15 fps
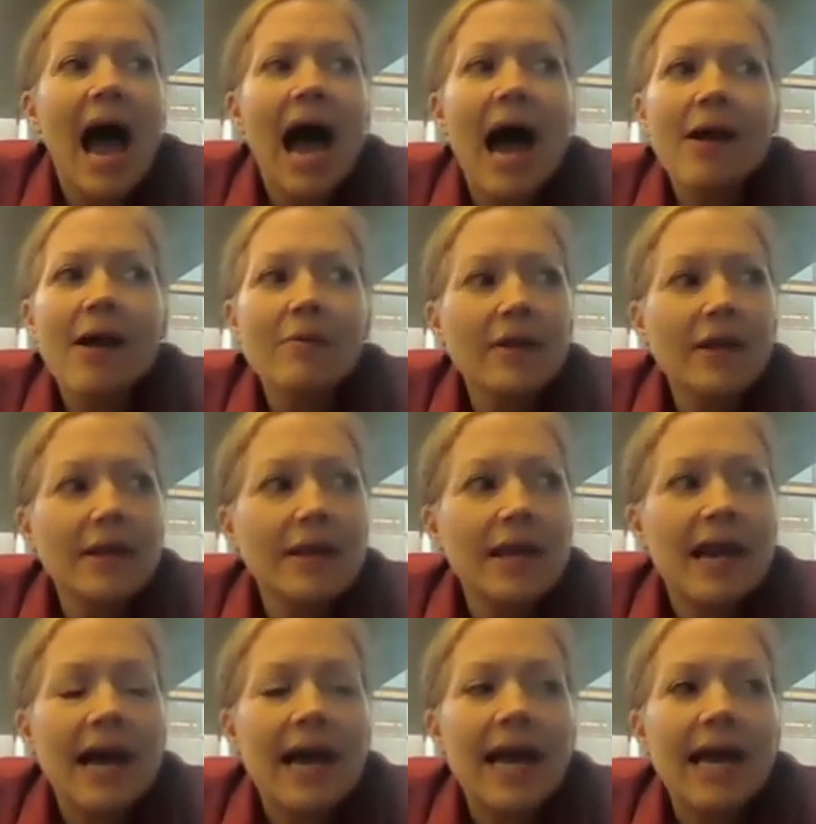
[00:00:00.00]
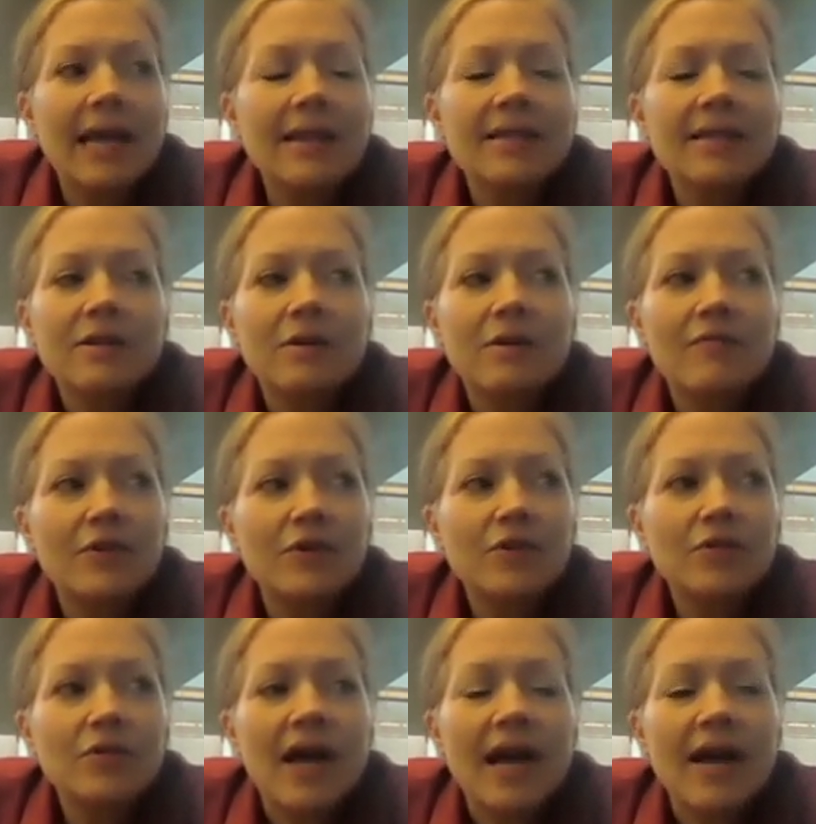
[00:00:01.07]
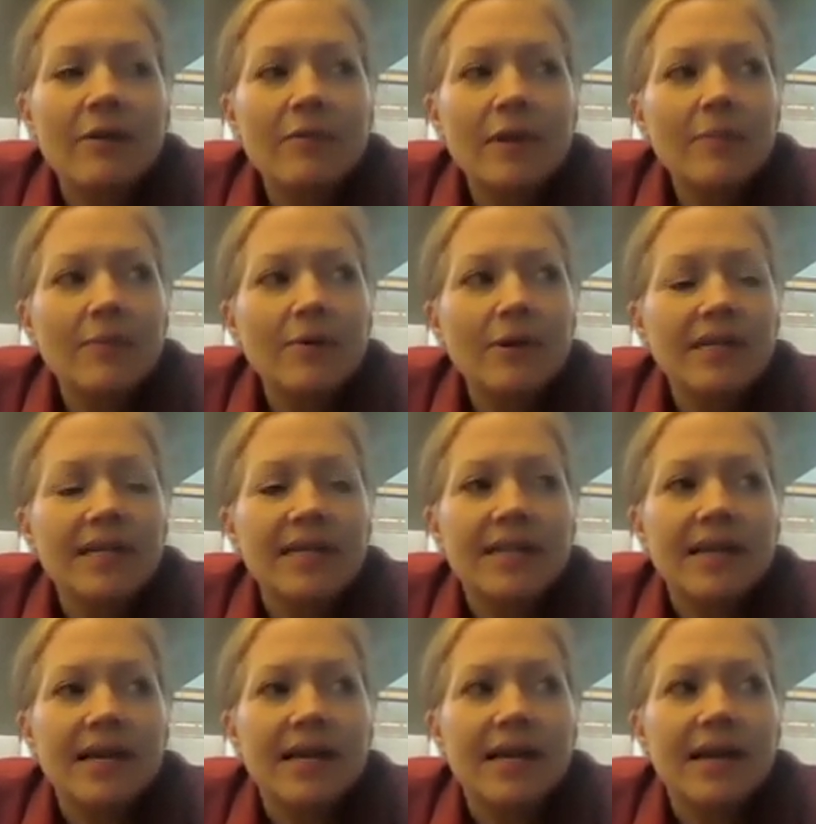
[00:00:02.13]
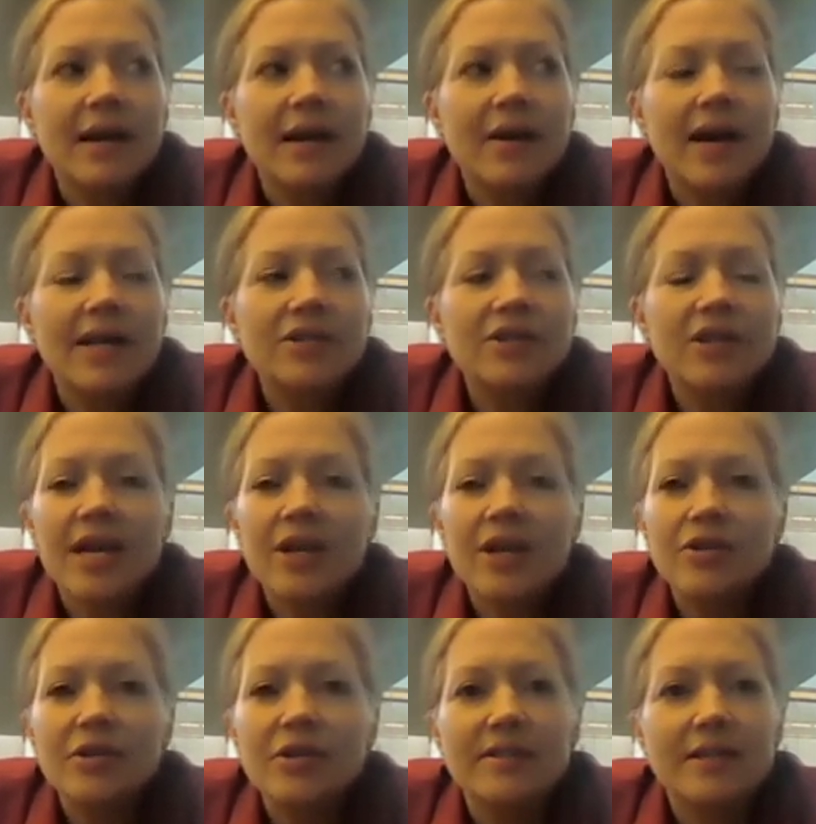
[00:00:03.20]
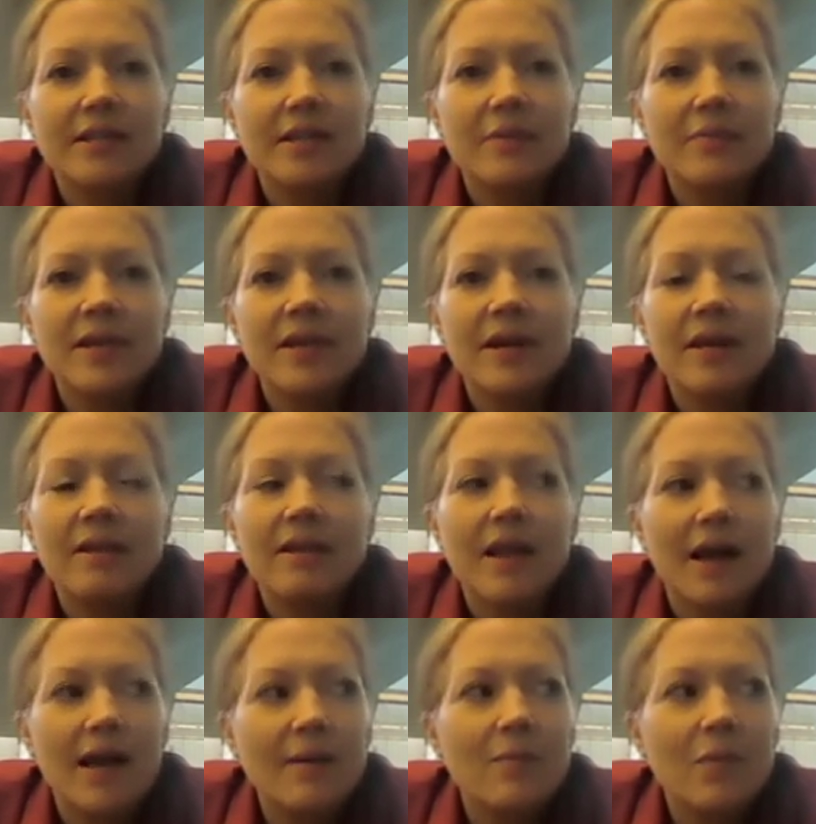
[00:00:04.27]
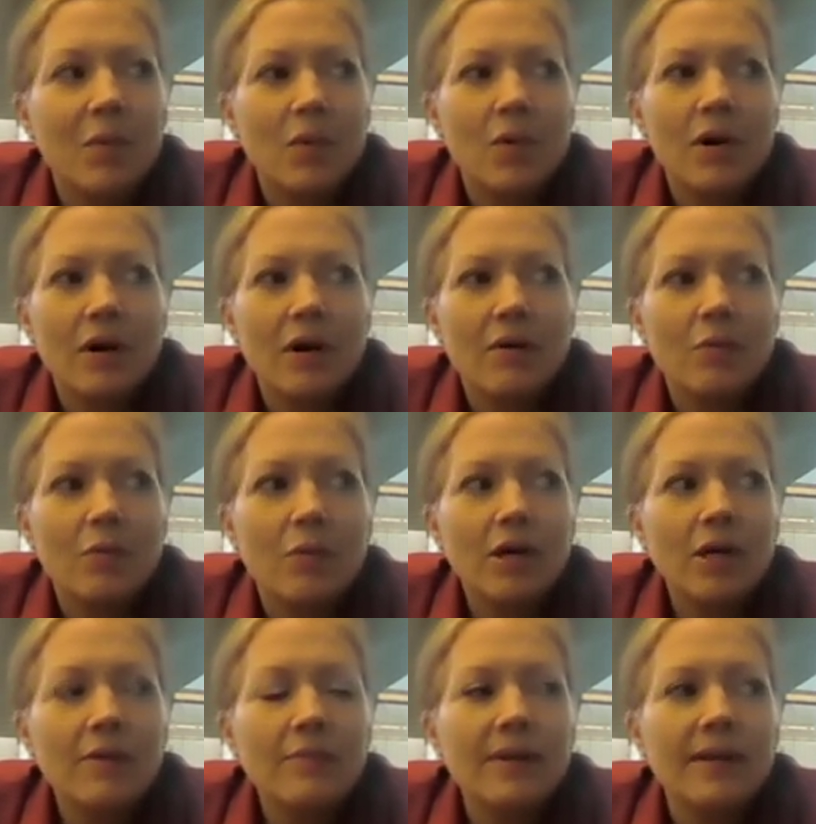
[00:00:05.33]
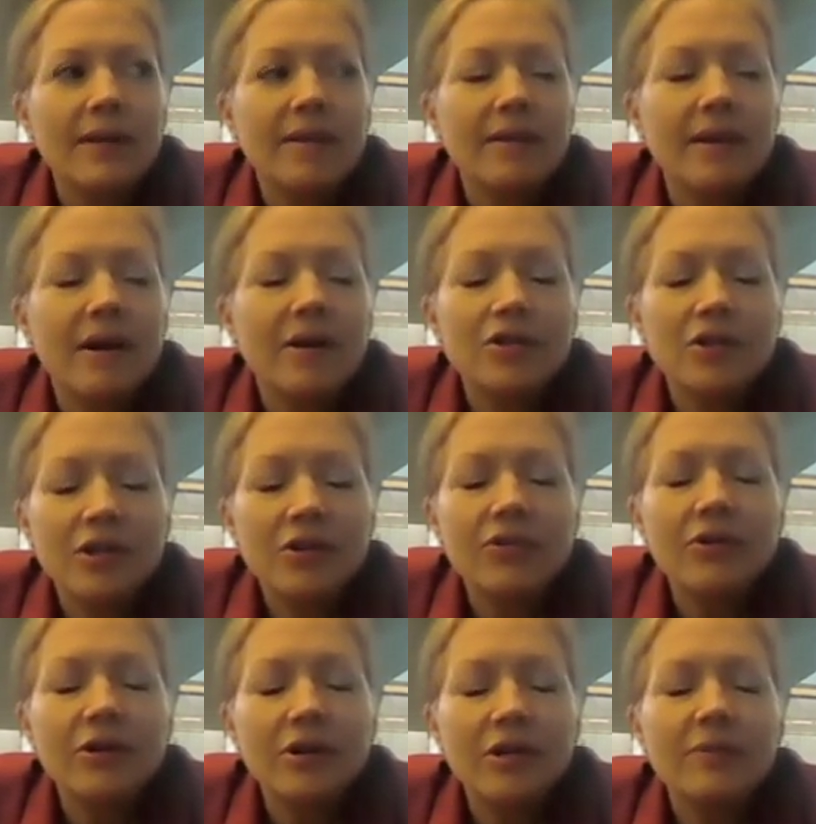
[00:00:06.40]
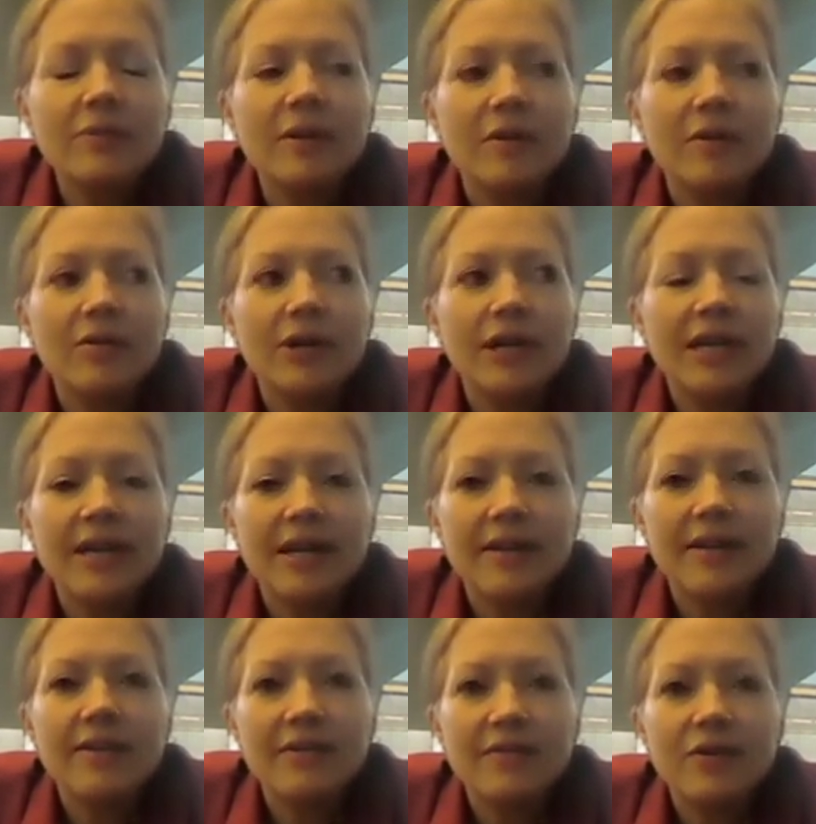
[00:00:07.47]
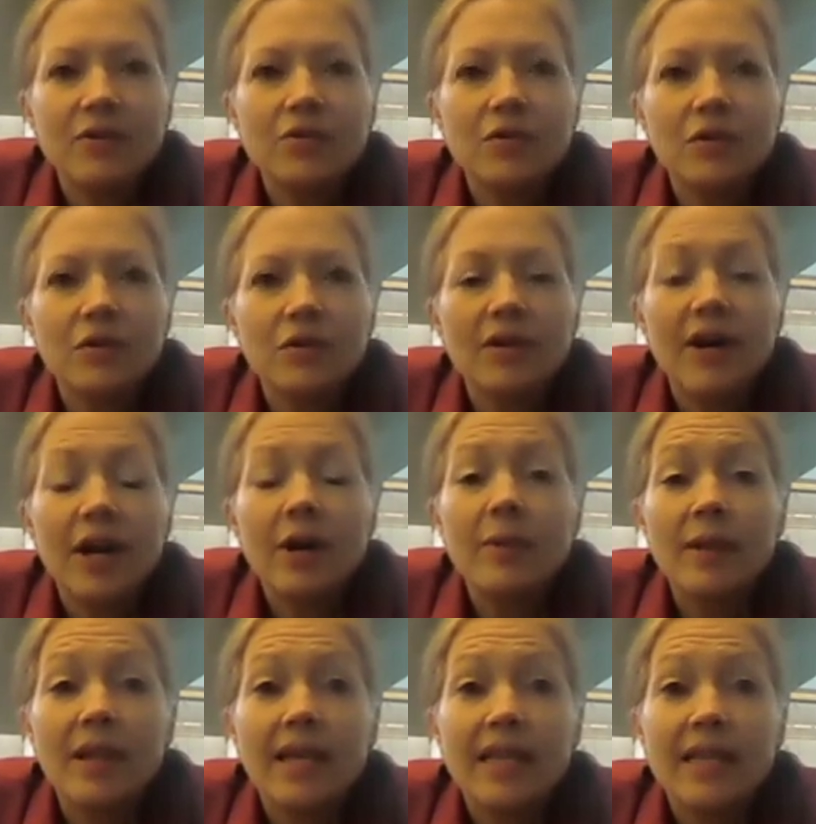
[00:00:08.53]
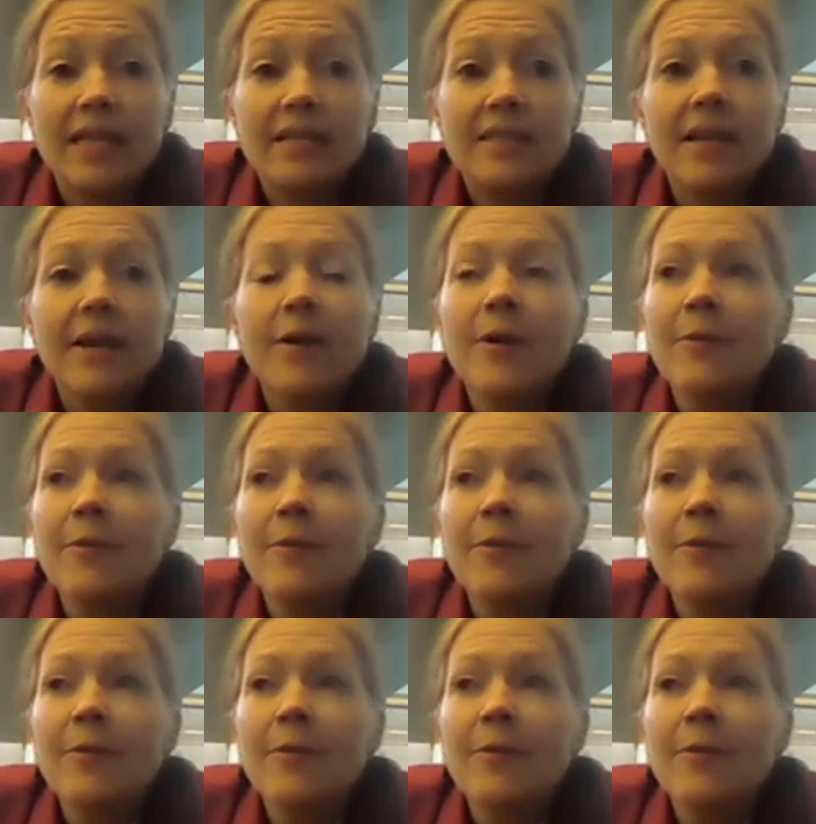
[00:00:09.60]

I really, in this whole virtual, I really predict that education is going to be a lot more, our children are going to be learning in the virtual environment, like these